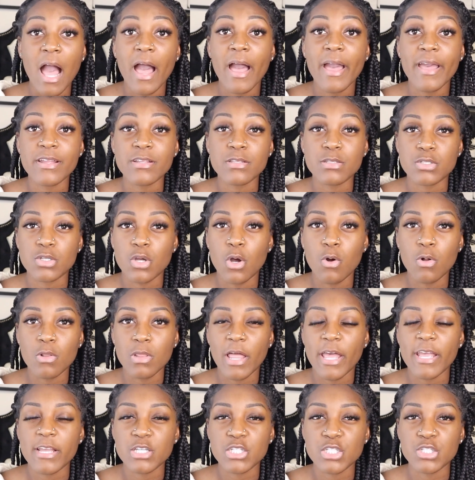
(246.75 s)
I don't
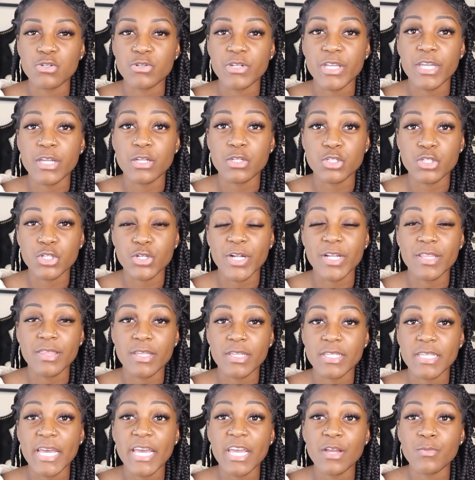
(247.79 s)
like shooting during the
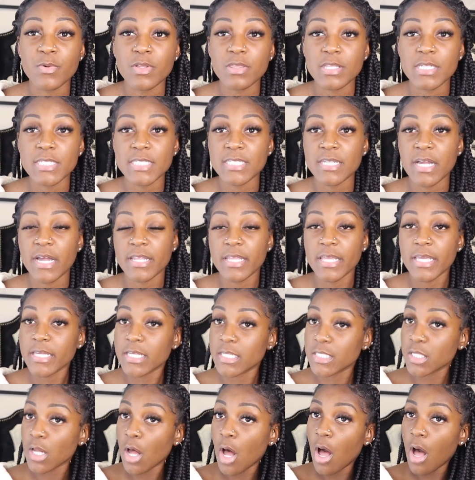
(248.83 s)
day when the sun
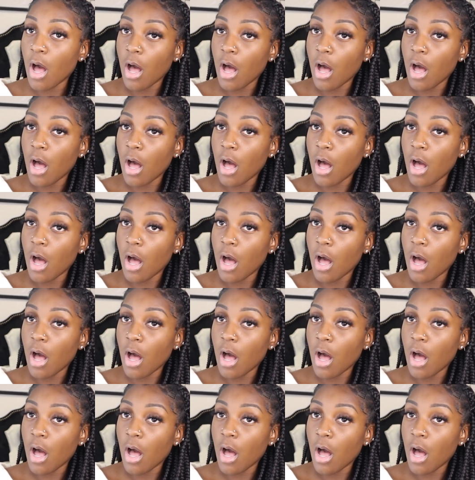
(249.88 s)
is